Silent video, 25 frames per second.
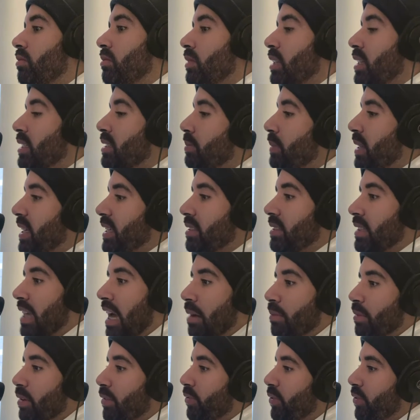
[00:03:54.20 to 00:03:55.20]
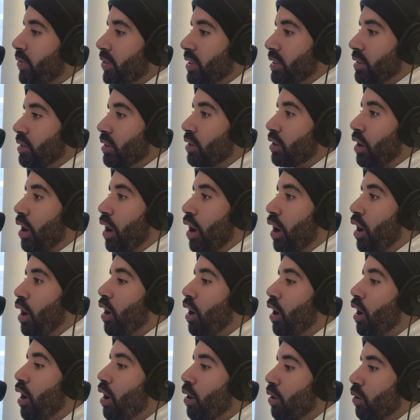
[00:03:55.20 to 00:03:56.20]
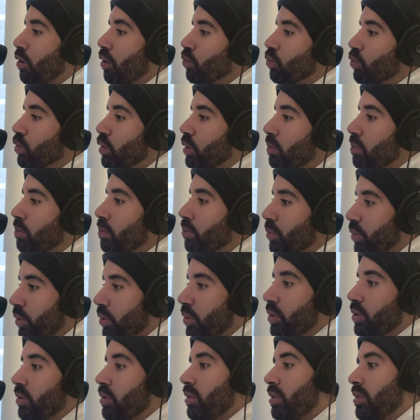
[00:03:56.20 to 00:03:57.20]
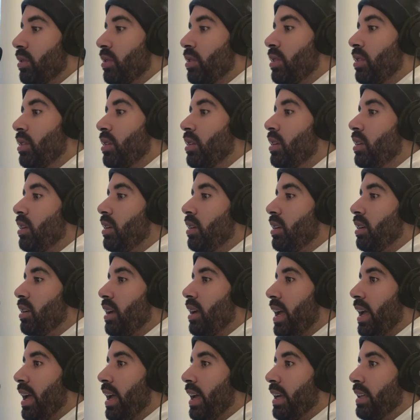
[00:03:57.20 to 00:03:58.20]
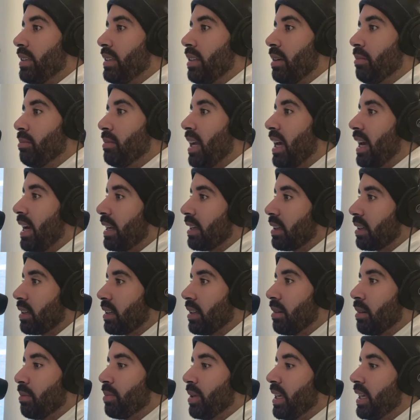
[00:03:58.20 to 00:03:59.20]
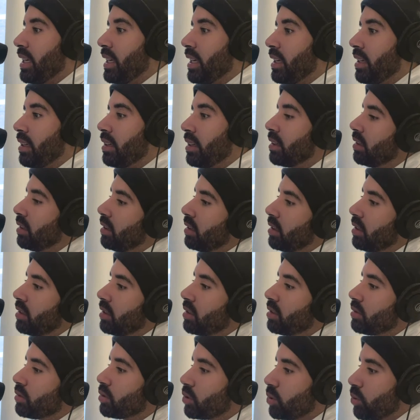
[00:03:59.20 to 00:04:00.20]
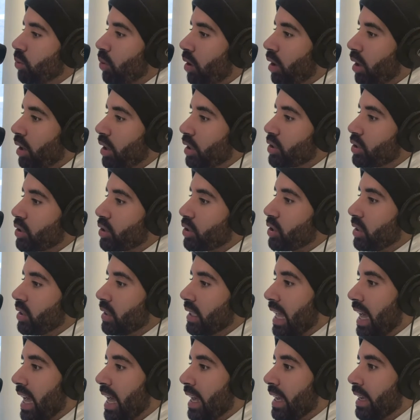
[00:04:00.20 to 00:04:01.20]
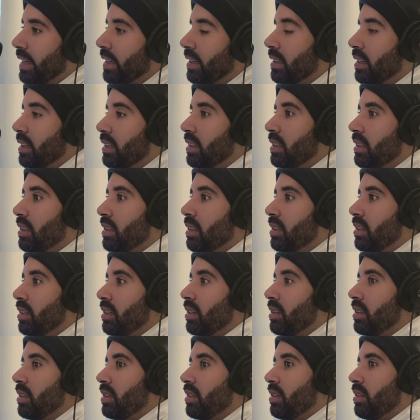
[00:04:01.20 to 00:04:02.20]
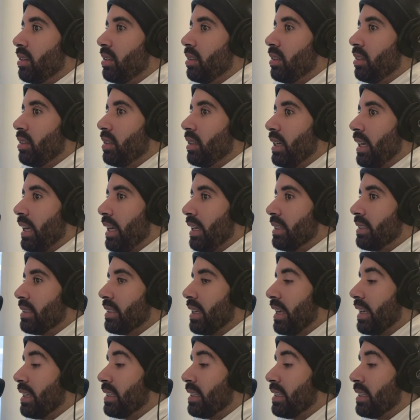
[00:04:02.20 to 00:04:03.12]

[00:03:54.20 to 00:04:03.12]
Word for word: This makes Tommy Fury look horrible and I'm not going to be too harsh on the guy and say